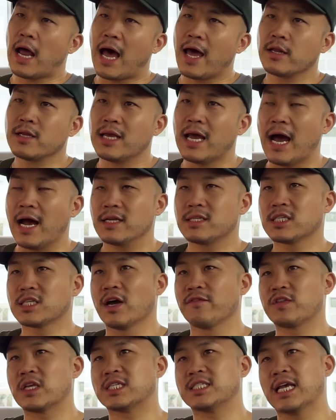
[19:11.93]
it's tough to
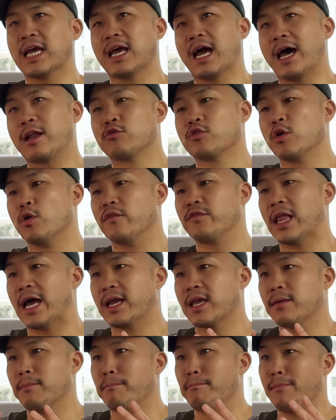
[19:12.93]
say. I don't know if like
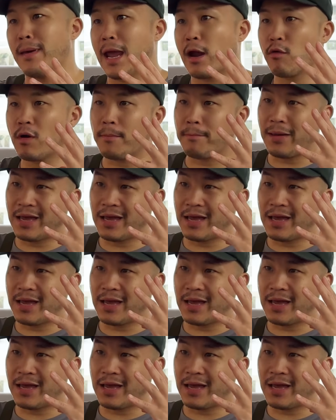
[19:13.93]
merit-based